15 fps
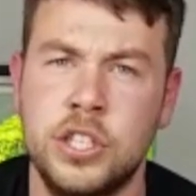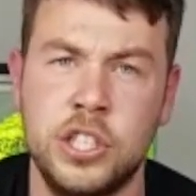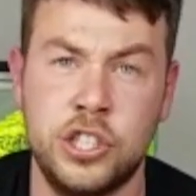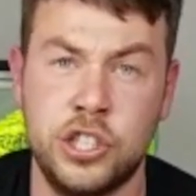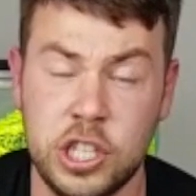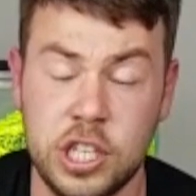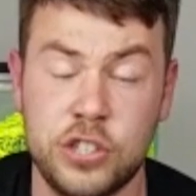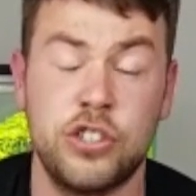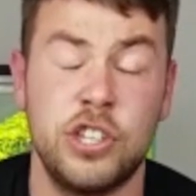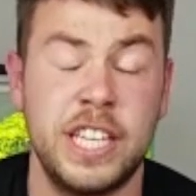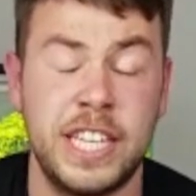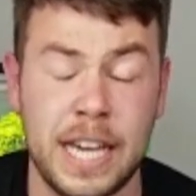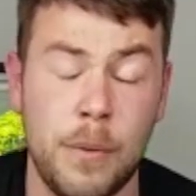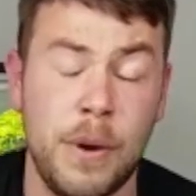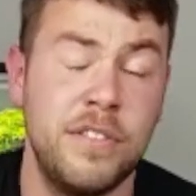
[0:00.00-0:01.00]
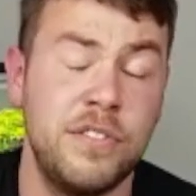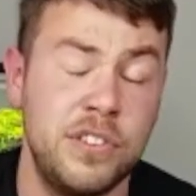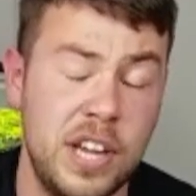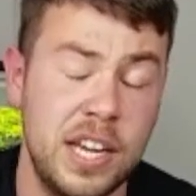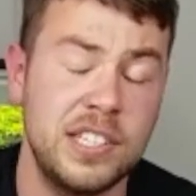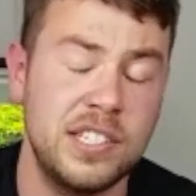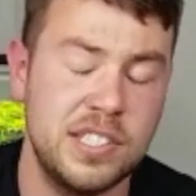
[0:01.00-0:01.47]
you literally count
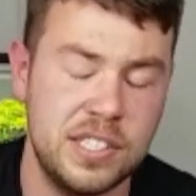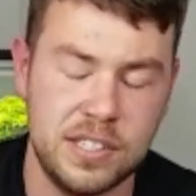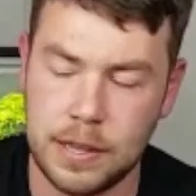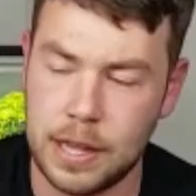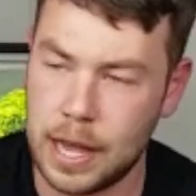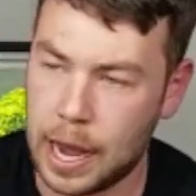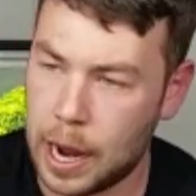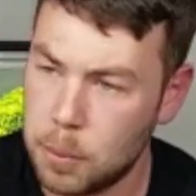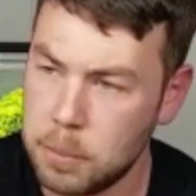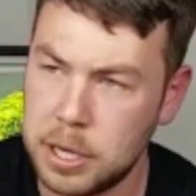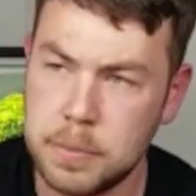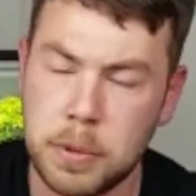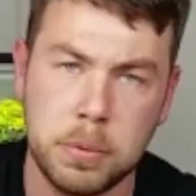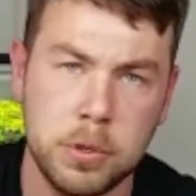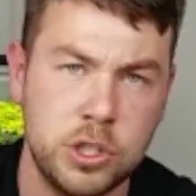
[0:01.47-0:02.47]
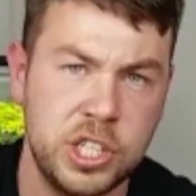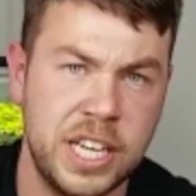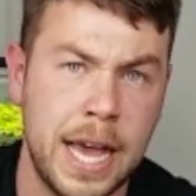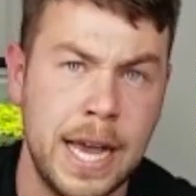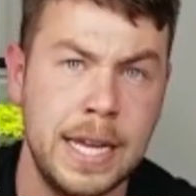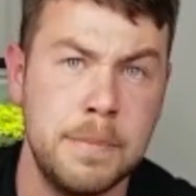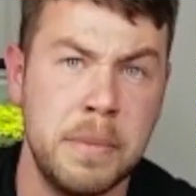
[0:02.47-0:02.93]
how many bubbles you
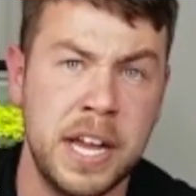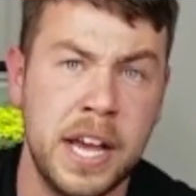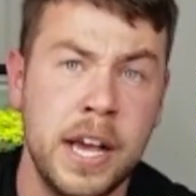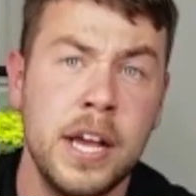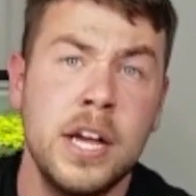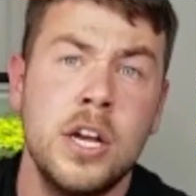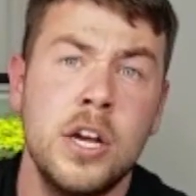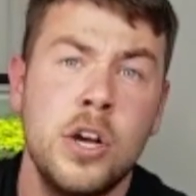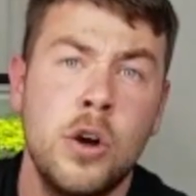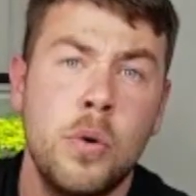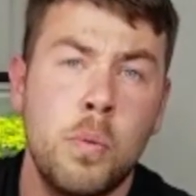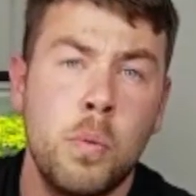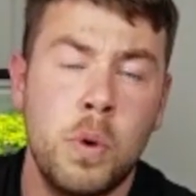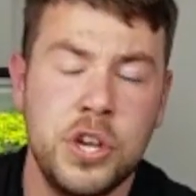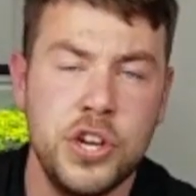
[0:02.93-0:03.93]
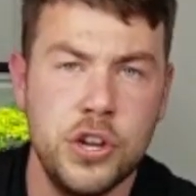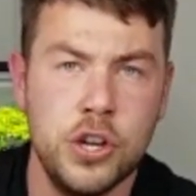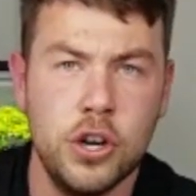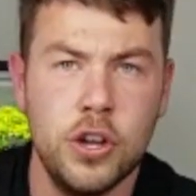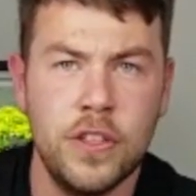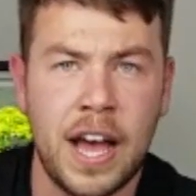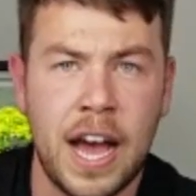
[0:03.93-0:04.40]
get in a minute. When you
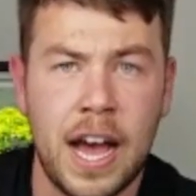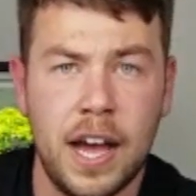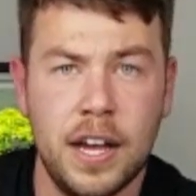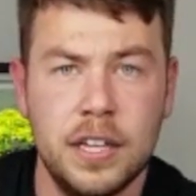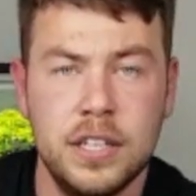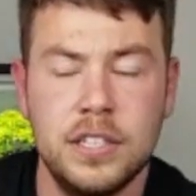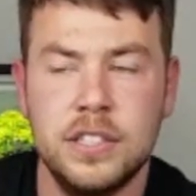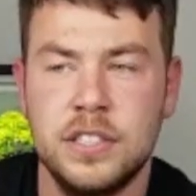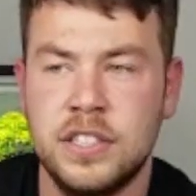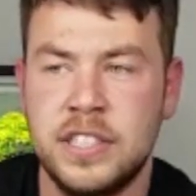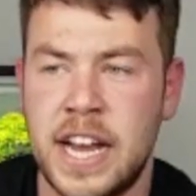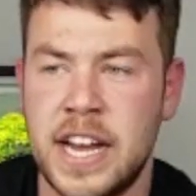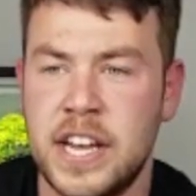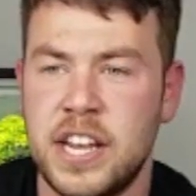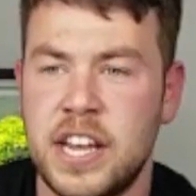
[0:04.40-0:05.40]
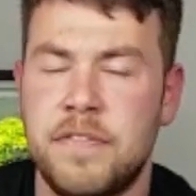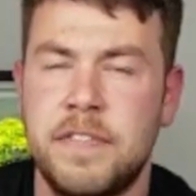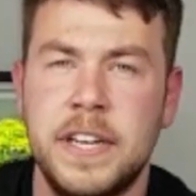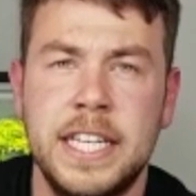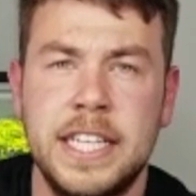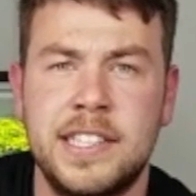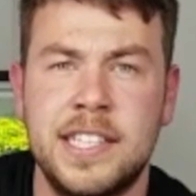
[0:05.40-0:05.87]
know that, then if
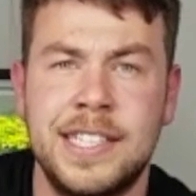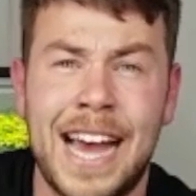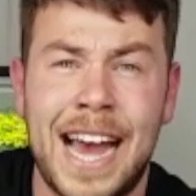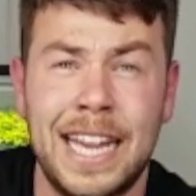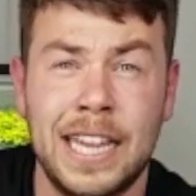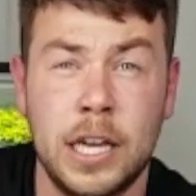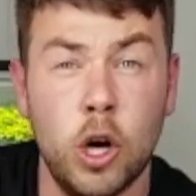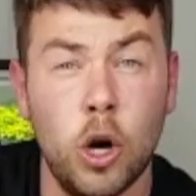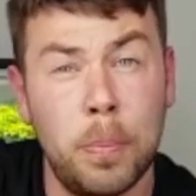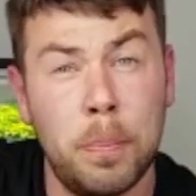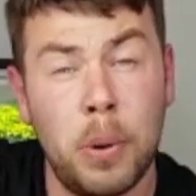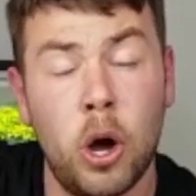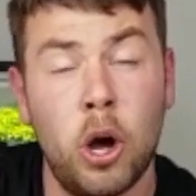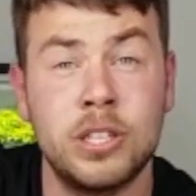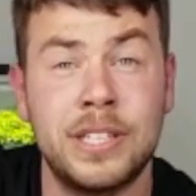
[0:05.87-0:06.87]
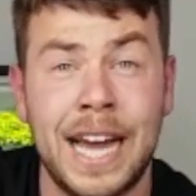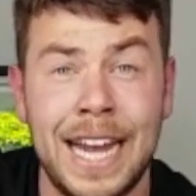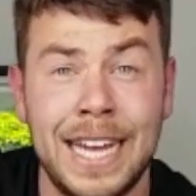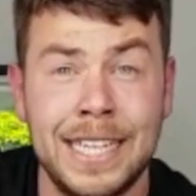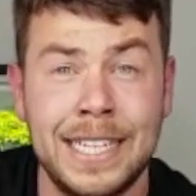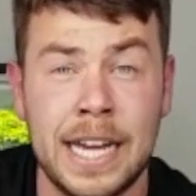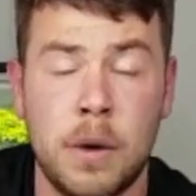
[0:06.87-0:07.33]
you need to dial it up or
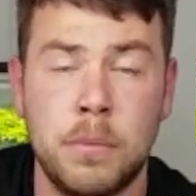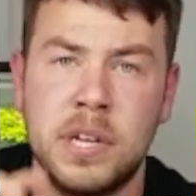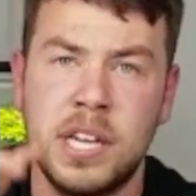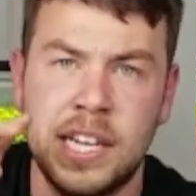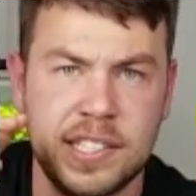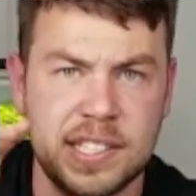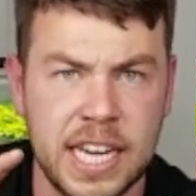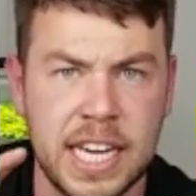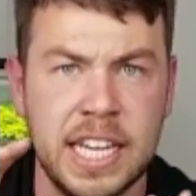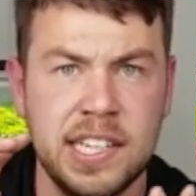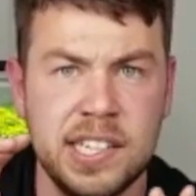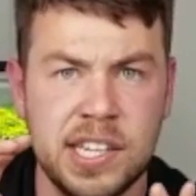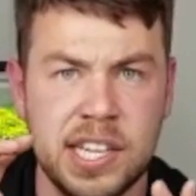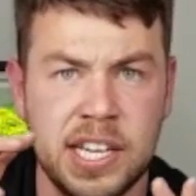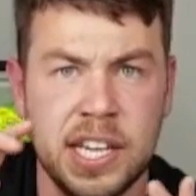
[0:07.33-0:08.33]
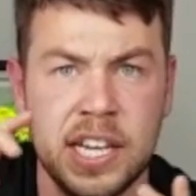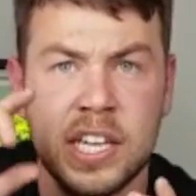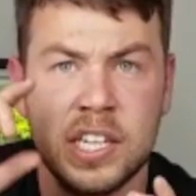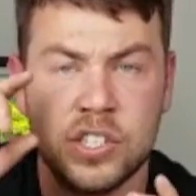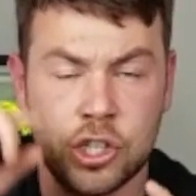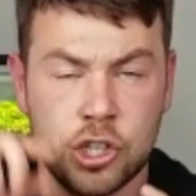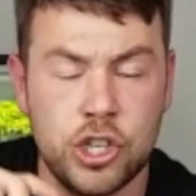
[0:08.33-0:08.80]
dial it down, it's easy
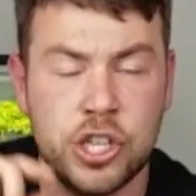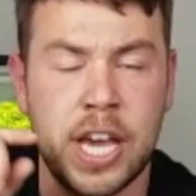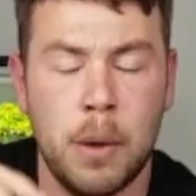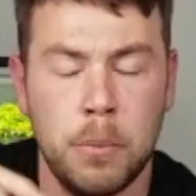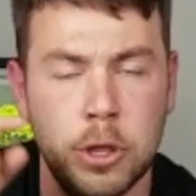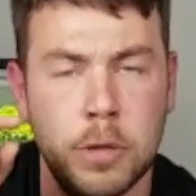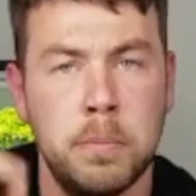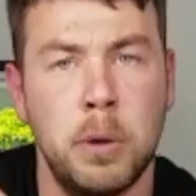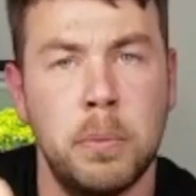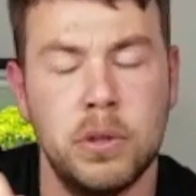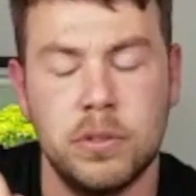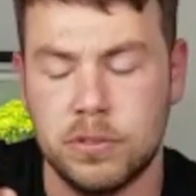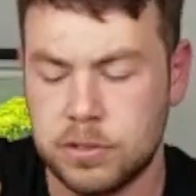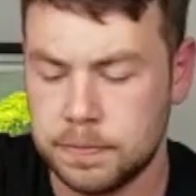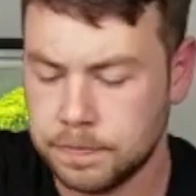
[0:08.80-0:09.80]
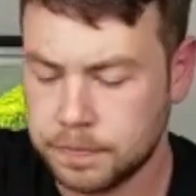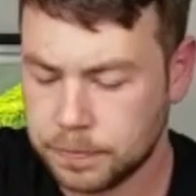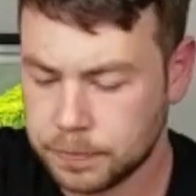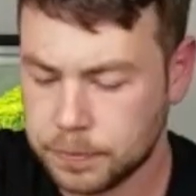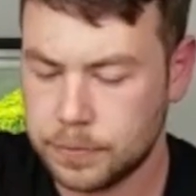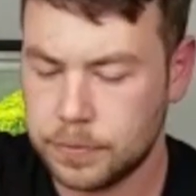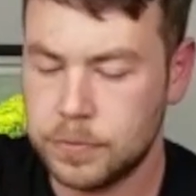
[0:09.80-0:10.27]
to just count the bubbles.
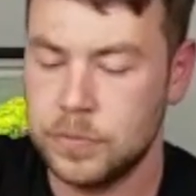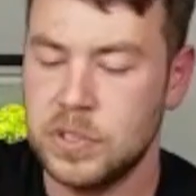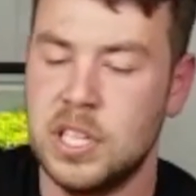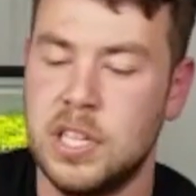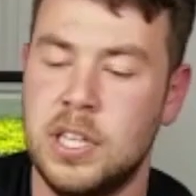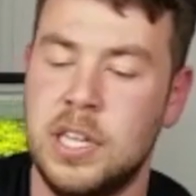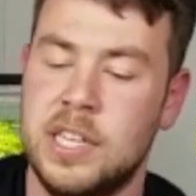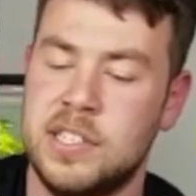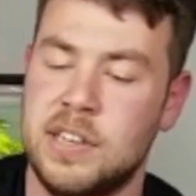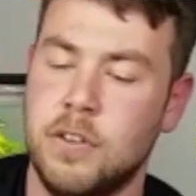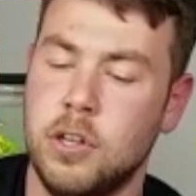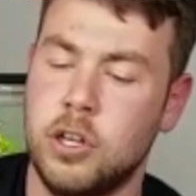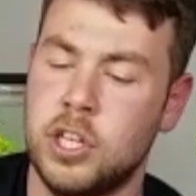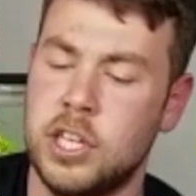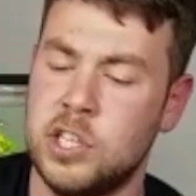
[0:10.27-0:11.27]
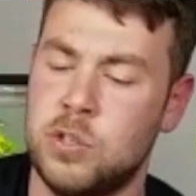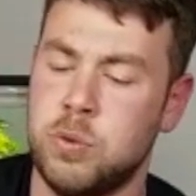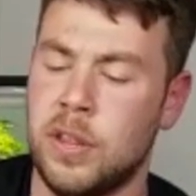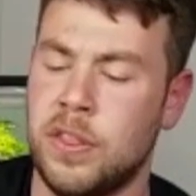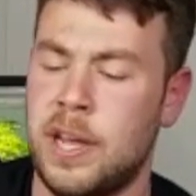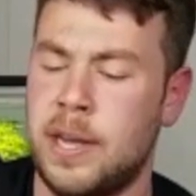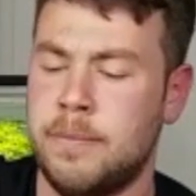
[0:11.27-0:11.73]
Let's have a look at this
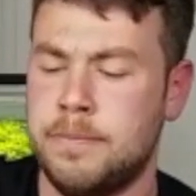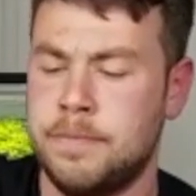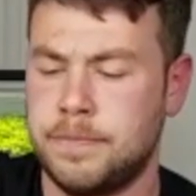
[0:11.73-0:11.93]
one then.